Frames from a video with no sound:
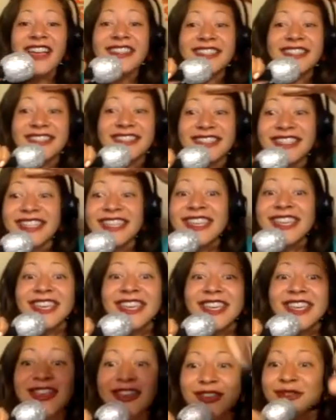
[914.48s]

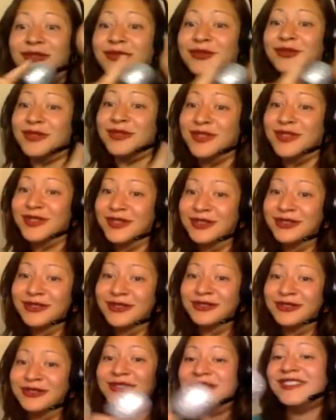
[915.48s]
See you
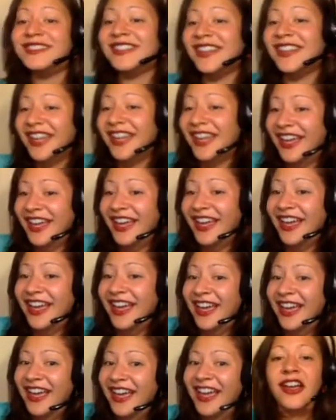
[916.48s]
soon.
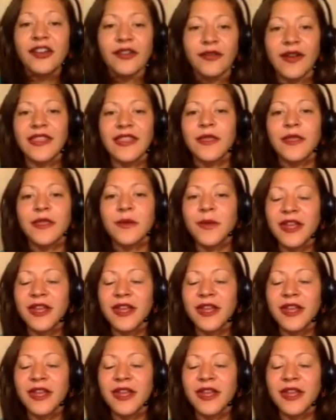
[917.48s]
Right, the